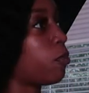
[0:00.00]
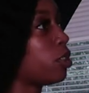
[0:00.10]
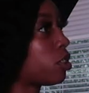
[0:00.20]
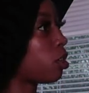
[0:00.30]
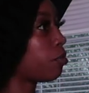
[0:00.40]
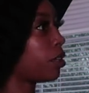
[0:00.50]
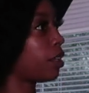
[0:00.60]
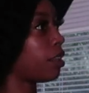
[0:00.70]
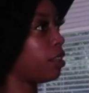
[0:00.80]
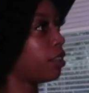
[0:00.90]
We're just gonna put
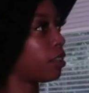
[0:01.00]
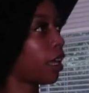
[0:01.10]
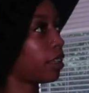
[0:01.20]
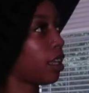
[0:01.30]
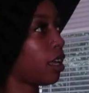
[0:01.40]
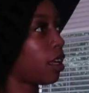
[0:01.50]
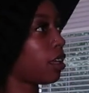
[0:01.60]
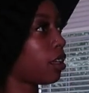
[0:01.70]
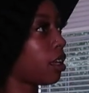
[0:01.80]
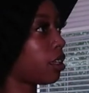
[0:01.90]
it like
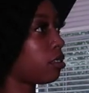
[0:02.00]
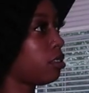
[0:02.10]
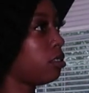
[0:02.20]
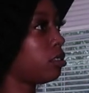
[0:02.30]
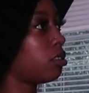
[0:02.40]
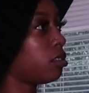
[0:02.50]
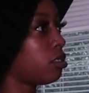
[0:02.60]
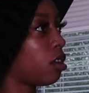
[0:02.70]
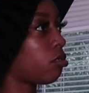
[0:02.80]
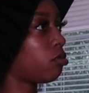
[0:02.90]
that. Like, these
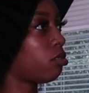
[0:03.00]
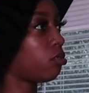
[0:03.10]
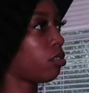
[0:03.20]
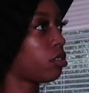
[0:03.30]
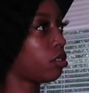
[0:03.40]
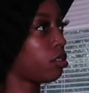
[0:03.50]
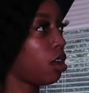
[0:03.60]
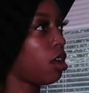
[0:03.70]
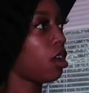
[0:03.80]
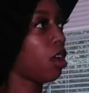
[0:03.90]
just don't look.
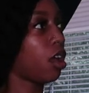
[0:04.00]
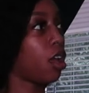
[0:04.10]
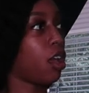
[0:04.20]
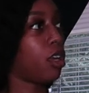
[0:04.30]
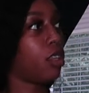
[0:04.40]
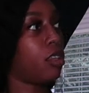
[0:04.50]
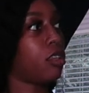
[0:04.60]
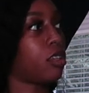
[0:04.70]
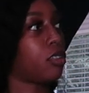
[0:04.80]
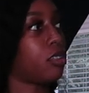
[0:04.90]
Either
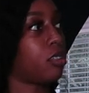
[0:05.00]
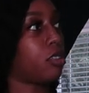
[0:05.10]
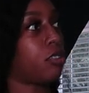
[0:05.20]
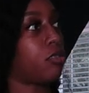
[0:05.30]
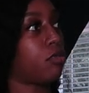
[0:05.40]
it's just